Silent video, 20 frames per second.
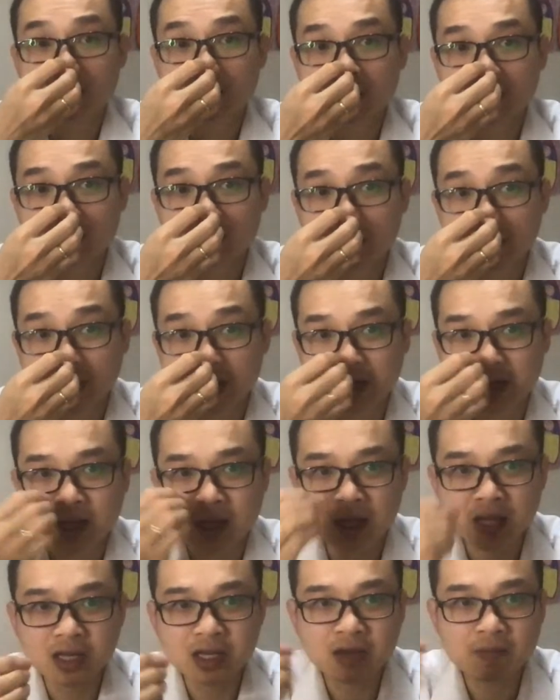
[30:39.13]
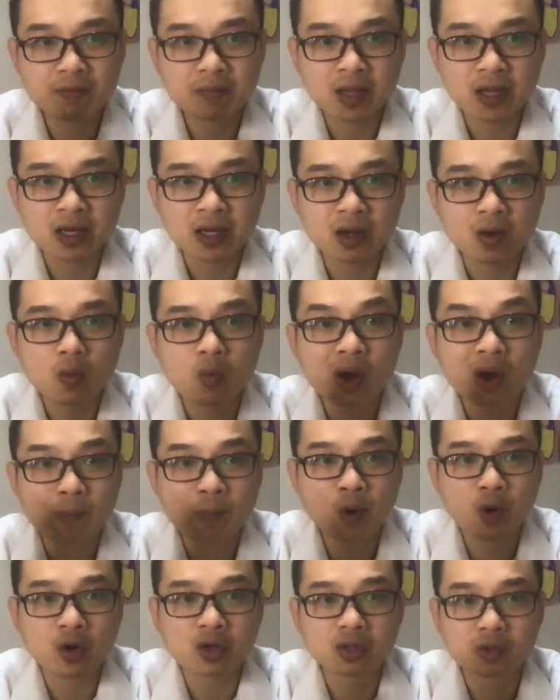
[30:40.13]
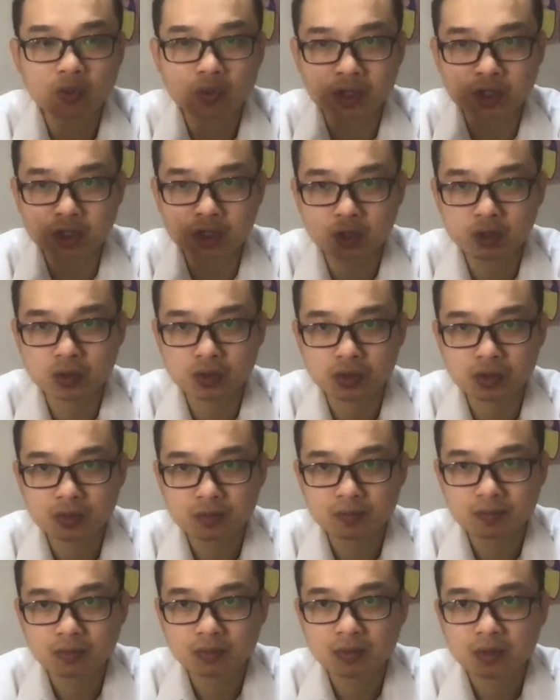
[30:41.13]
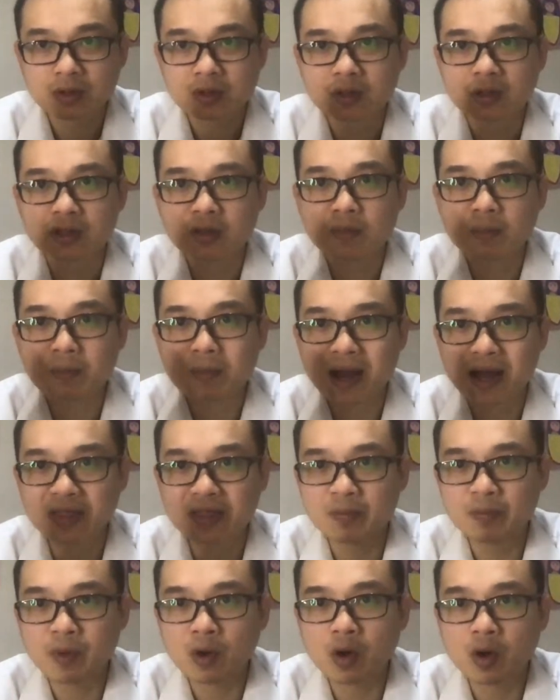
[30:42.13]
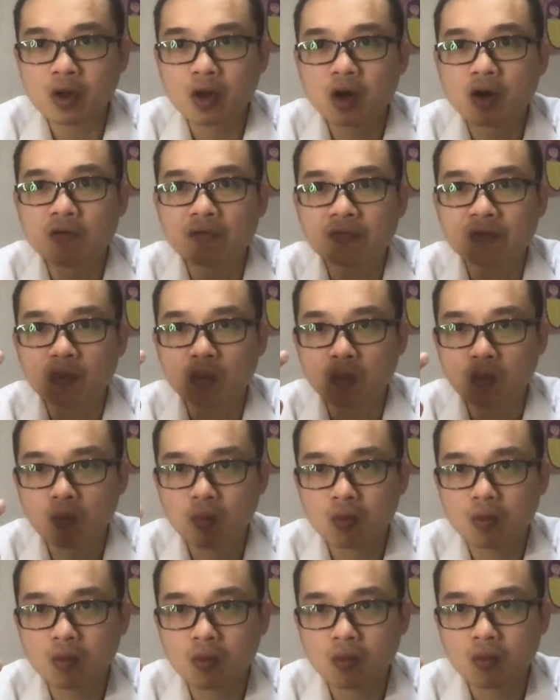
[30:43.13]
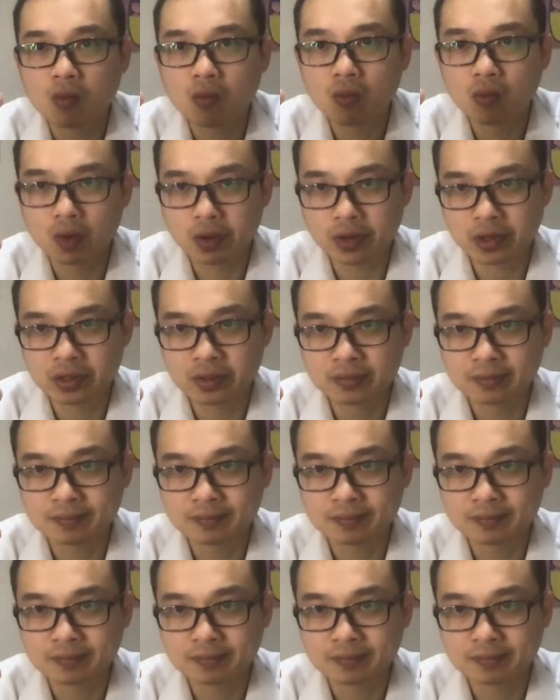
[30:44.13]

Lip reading: So kidney and bladder, what point do we choose? The mother point of the water.